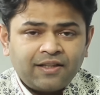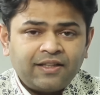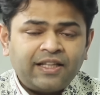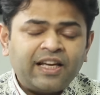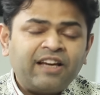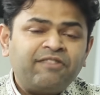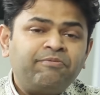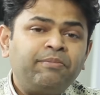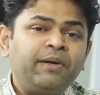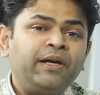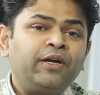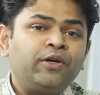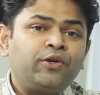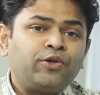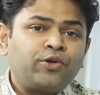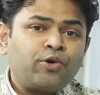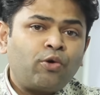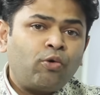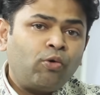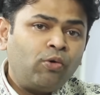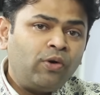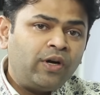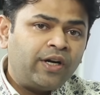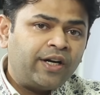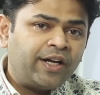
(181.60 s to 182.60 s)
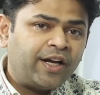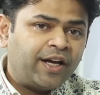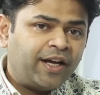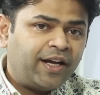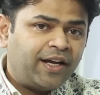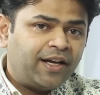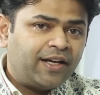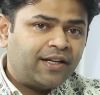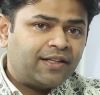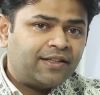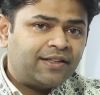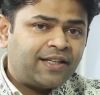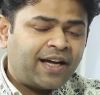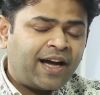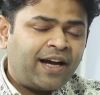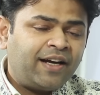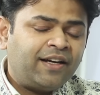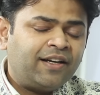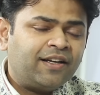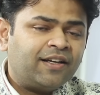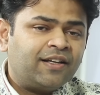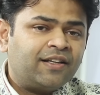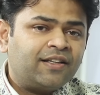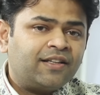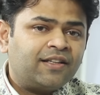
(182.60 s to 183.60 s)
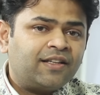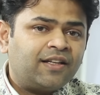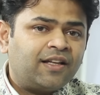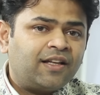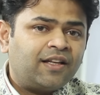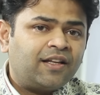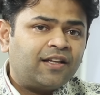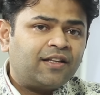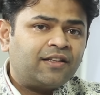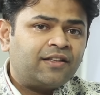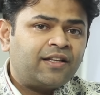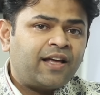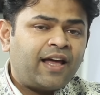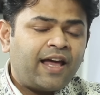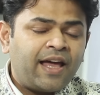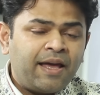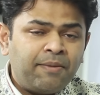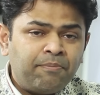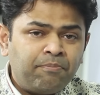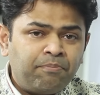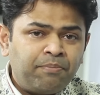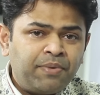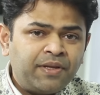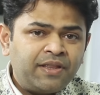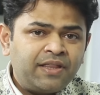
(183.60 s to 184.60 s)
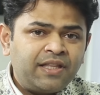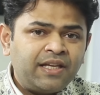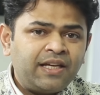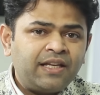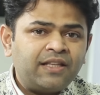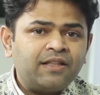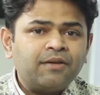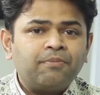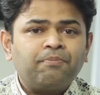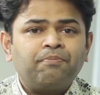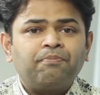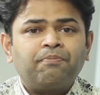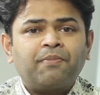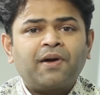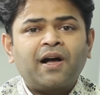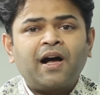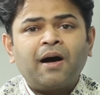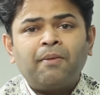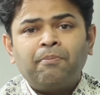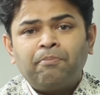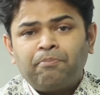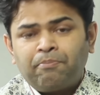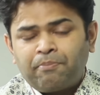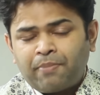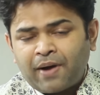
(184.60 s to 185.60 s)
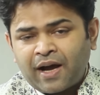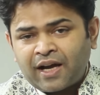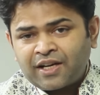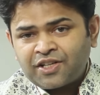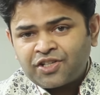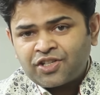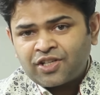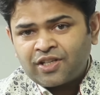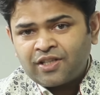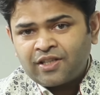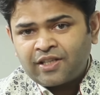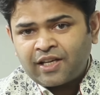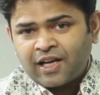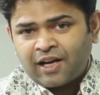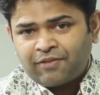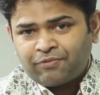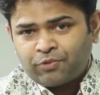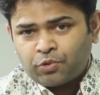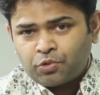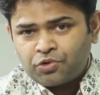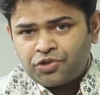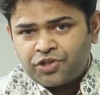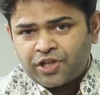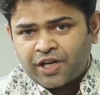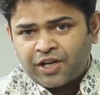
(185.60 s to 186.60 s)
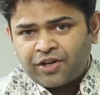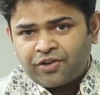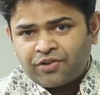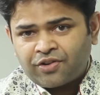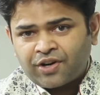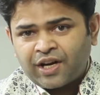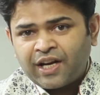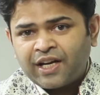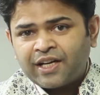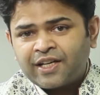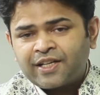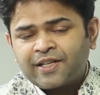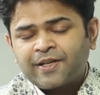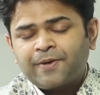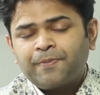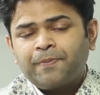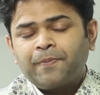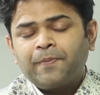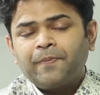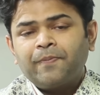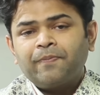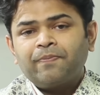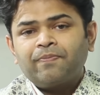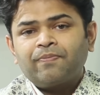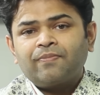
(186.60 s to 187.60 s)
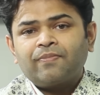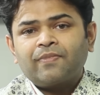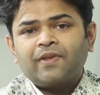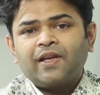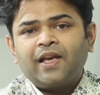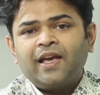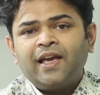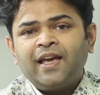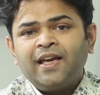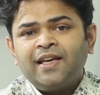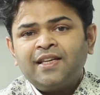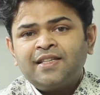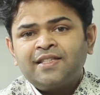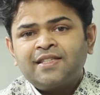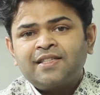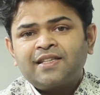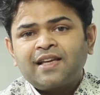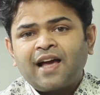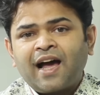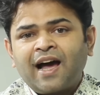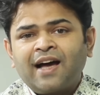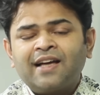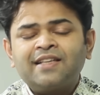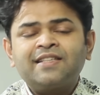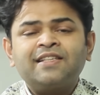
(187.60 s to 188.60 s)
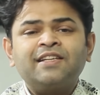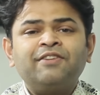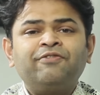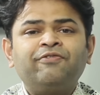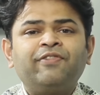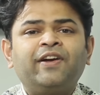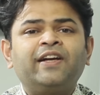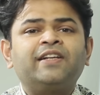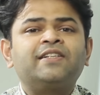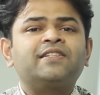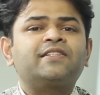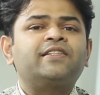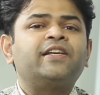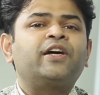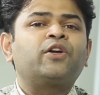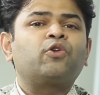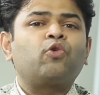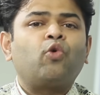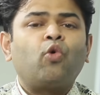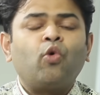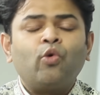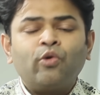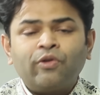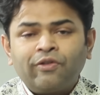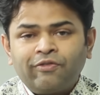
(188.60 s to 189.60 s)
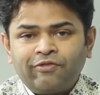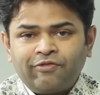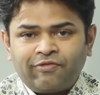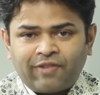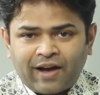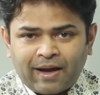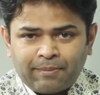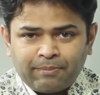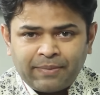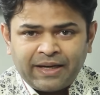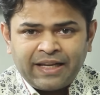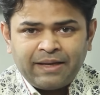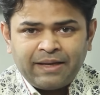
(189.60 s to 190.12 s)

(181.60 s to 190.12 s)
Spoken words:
They've been told that the empathy, the compassion they have to generate is as if it's their own family